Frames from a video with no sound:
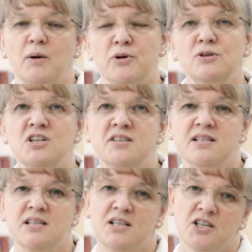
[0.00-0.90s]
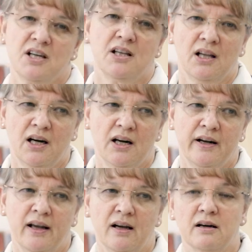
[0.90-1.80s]
Approaches to teaching and
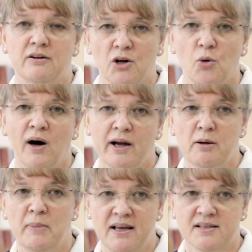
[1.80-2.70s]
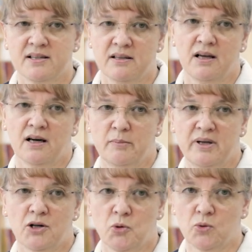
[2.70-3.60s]
learning are inquiry-based in the
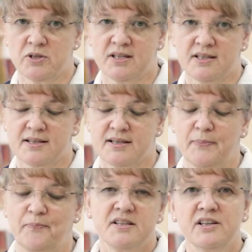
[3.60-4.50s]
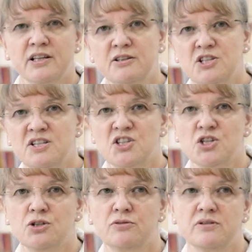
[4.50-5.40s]
IB courses. This encourages
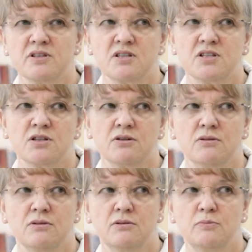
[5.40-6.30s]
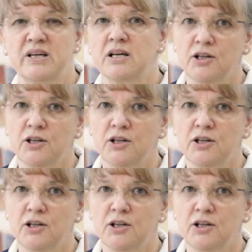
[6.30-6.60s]
students to be